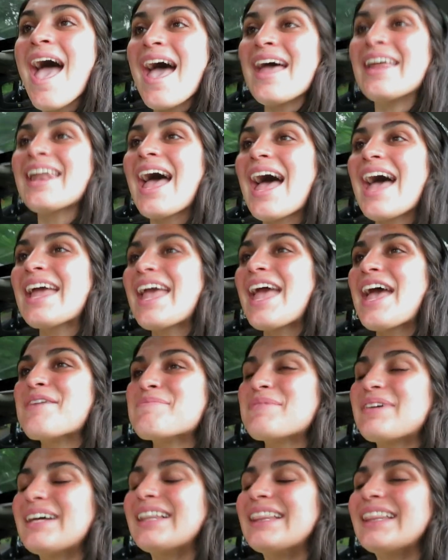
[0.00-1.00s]
and I
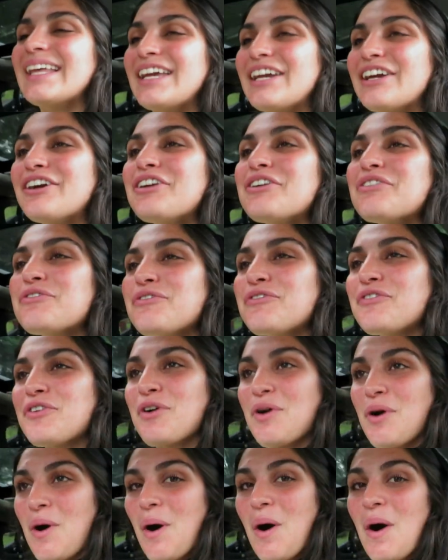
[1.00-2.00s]
am cleared
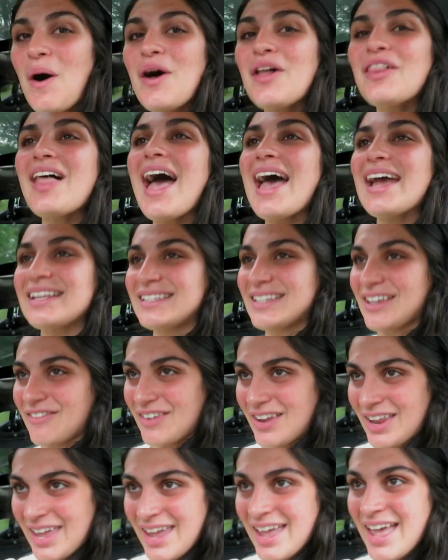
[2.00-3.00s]
for all
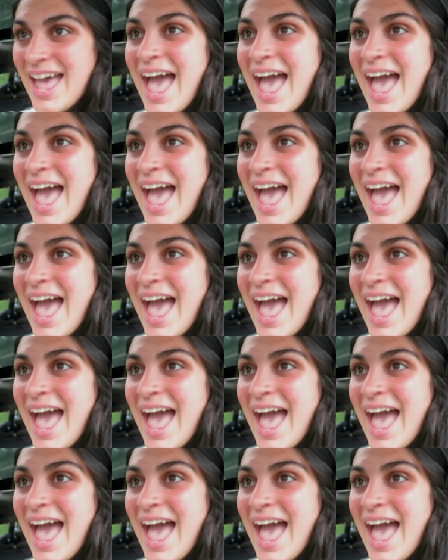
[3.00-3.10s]
activity,